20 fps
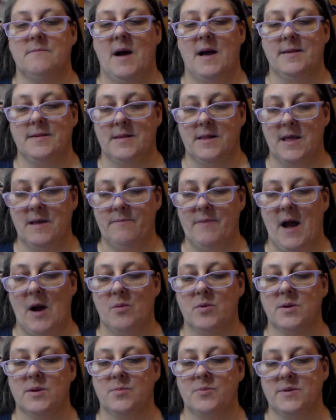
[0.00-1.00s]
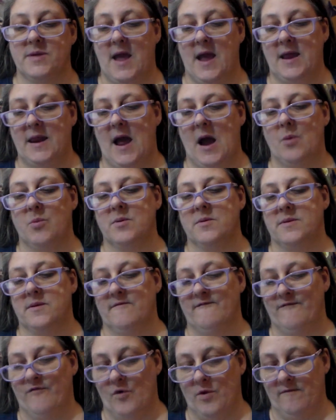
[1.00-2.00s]
My sleep hours was 8 hours
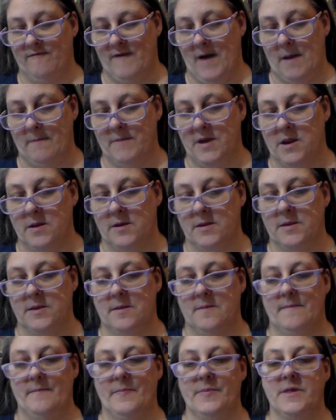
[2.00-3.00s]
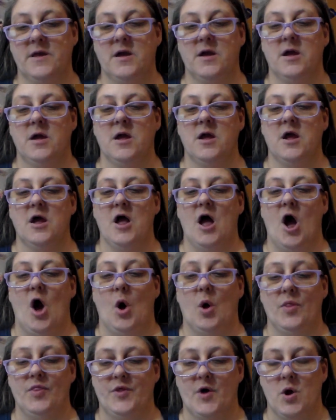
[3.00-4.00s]
and 45 minutes.
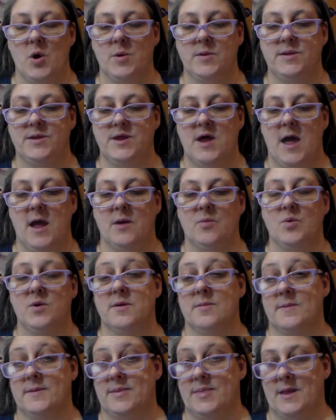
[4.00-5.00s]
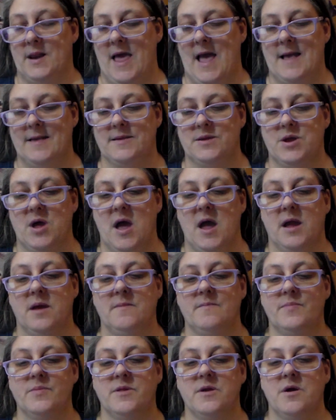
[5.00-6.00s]
On Thursday, which was the last
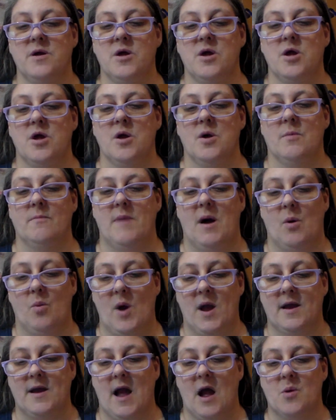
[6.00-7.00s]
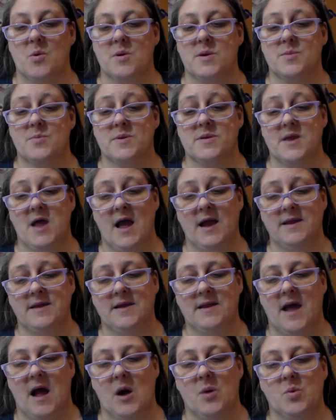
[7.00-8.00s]
day, my wake hours was
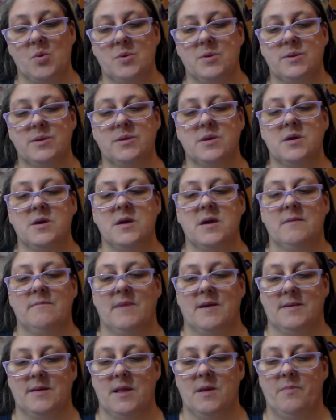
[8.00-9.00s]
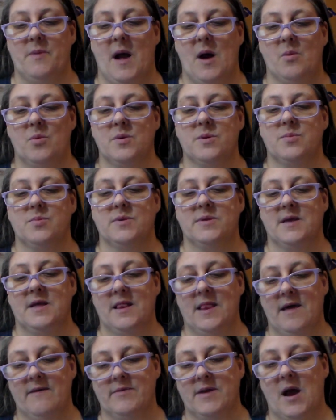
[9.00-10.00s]
19 hours, my sleep hours was
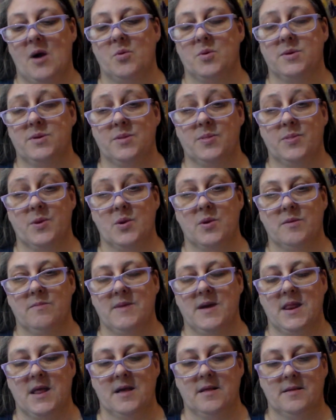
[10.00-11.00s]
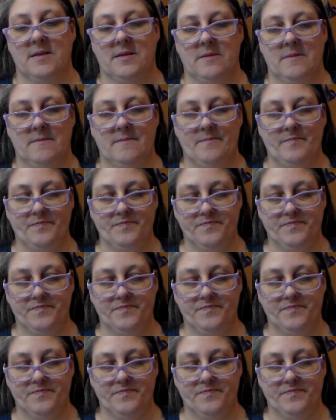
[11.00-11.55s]
11 hours and 30 minutes.